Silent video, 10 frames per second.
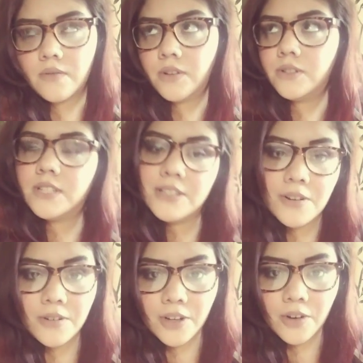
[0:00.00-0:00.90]
For those that
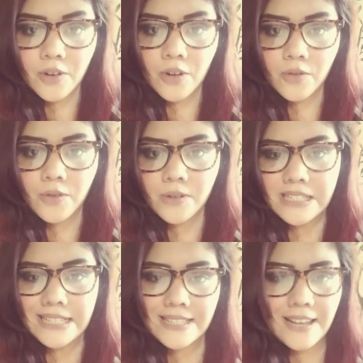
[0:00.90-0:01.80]
don't know, Whole
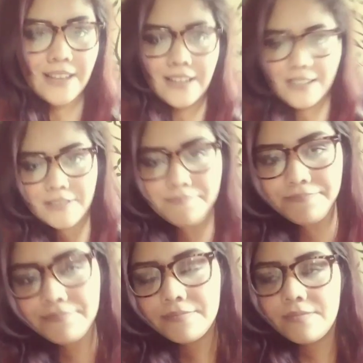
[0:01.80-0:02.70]
Foods, it's like a,
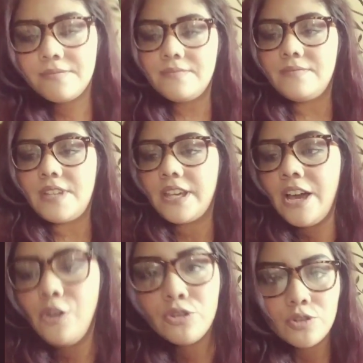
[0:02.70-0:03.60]
like a
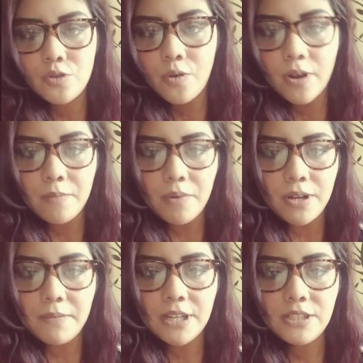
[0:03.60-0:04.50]
health store,
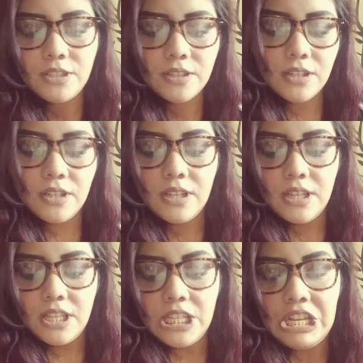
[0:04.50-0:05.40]
pretty much.
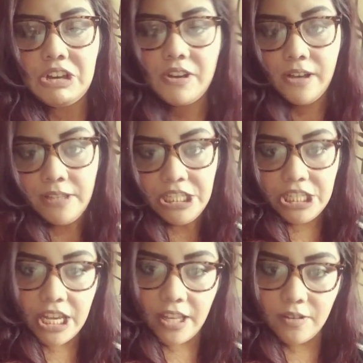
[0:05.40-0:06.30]
You know, healthy
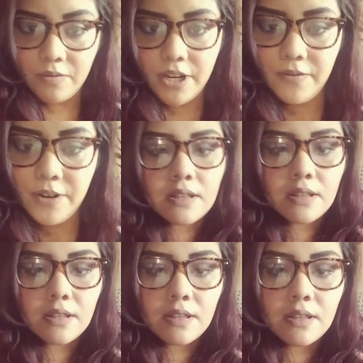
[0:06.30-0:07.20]
shit, whatever.
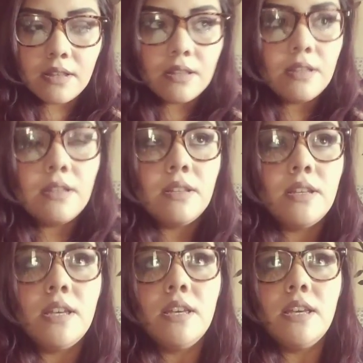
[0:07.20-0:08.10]

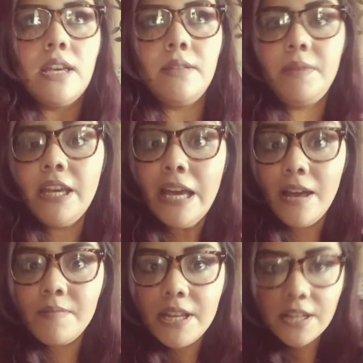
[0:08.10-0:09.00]
And me,
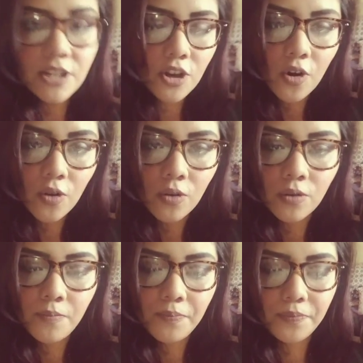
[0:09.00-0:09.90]
I made it a
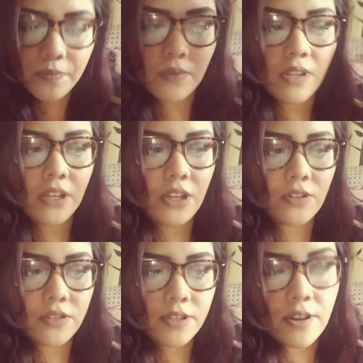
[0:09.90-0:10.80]
goal, you
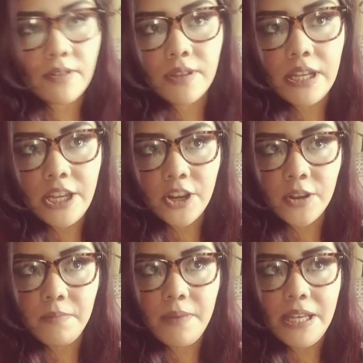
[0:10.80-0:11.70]
know, to start off the
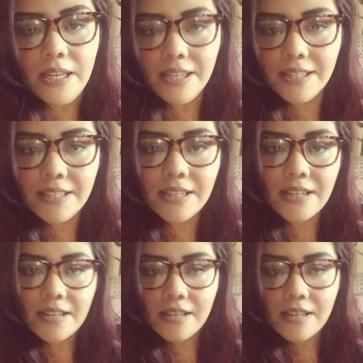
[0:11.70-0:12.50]
year being